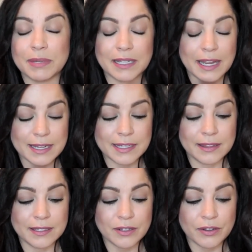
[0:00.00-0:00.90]
But like I
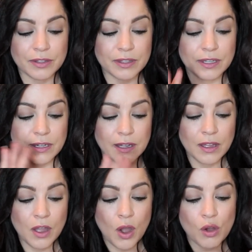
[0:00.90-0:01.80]
said, these are the
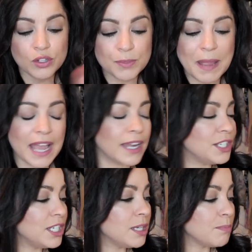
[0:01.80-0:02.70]
older
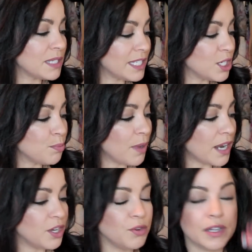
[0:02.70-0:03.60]
packaging, but still
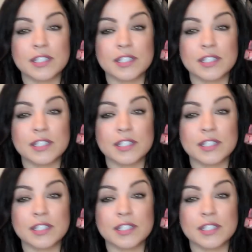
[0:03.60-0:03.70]
brand new.